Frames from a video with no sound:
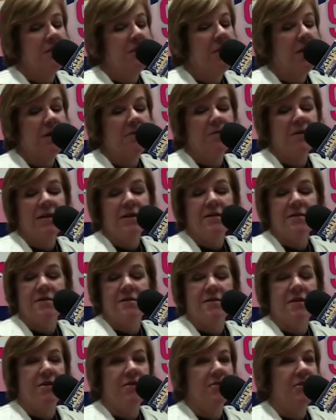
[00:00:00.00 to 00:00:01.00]
public
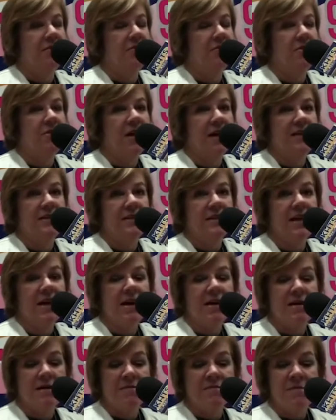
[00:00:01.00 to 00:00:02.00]
so if you'd like to
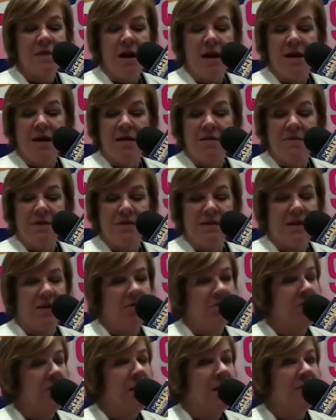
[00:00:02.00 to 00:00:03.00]
come um, it's at
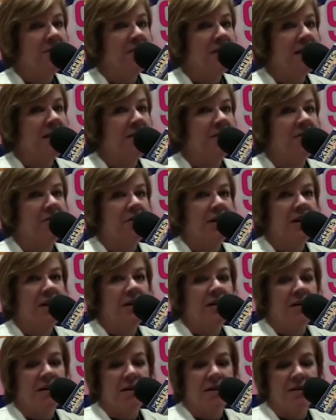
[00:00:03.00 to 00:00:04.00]
oakmont of santa clarita
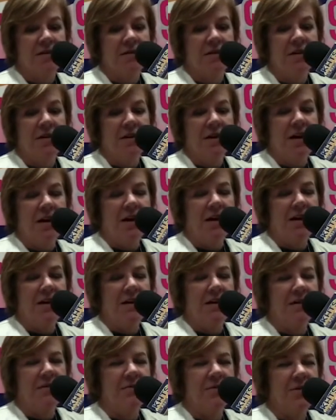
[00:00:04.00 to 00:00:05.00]
on
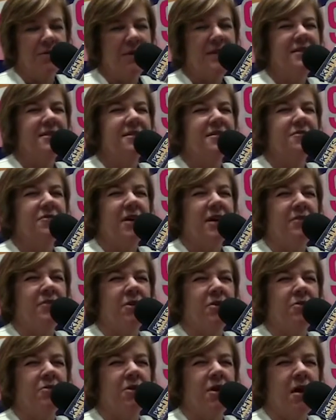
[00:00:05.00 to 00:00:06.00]
um,
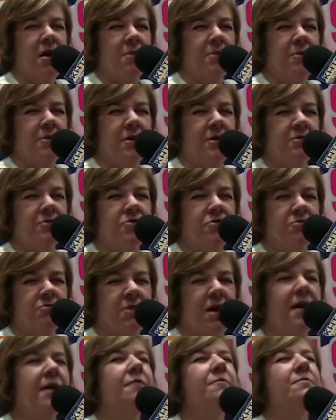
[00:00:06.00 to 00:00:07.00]
28650 Copper Hill, uh,
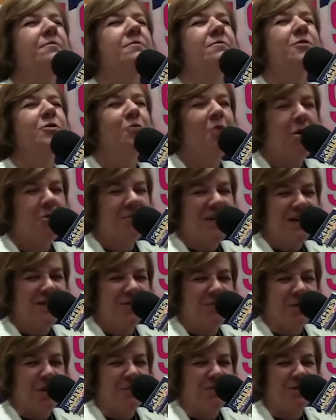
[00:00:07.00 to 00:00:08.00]
um, Newhall
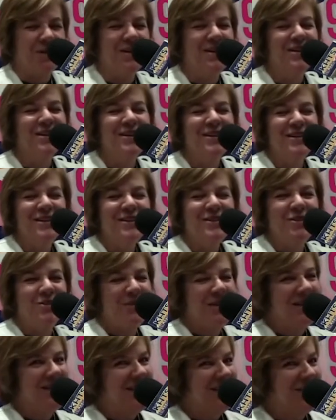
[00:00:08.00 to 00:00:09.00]
Ranch Road. Newhall Ranch Road.
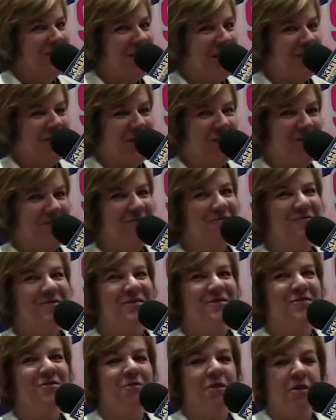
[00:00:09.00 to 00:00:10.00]
28650
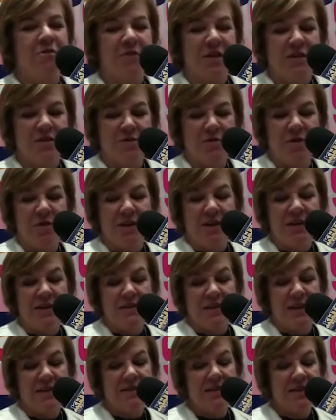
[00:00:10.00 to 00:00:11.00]
Newhall Ranch Road, and
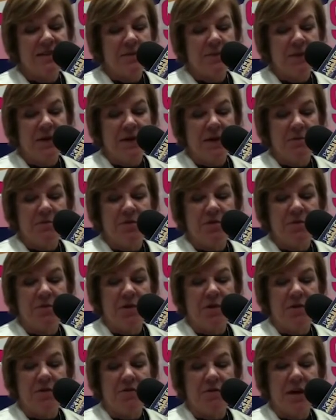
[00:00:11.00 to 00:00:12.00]
it's at 6 p.m.
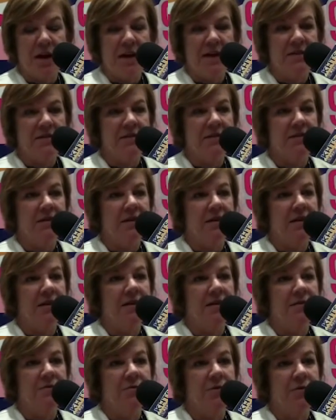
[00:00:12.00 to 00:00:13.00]
tomorrow night.
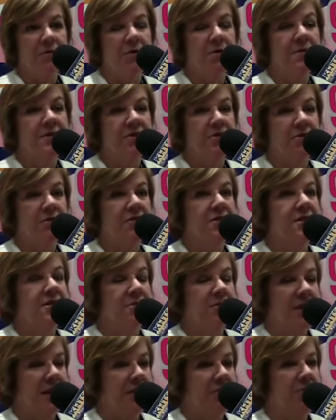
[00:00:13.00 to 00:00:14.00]
Um, we will be serving
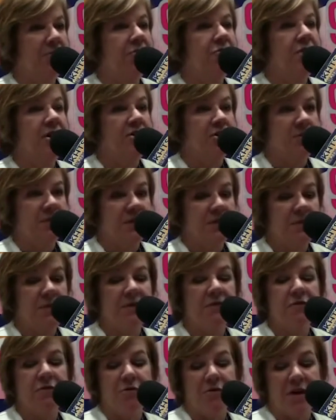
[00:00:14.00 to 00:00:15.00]
some light refreshments
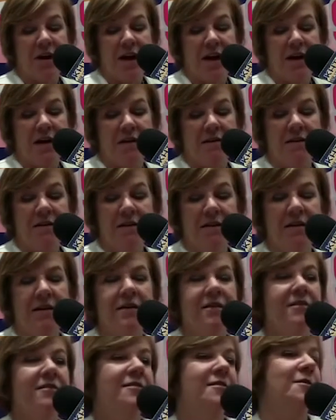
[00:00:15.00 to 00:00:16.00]
beforehand.
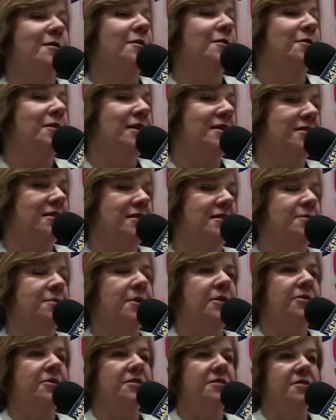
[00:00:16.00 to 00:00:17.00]
So you get to
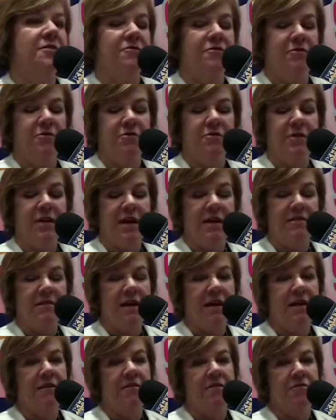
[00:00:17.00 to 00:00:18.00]
experience the food and
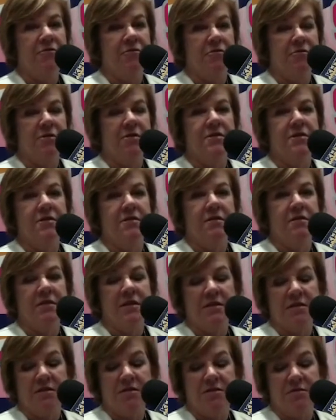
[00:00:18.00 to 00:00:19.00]
then, of course,
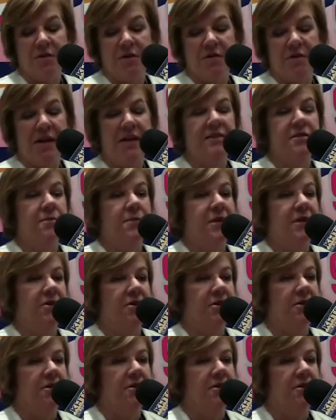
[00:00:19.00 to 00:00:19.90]
listen to a great speaker.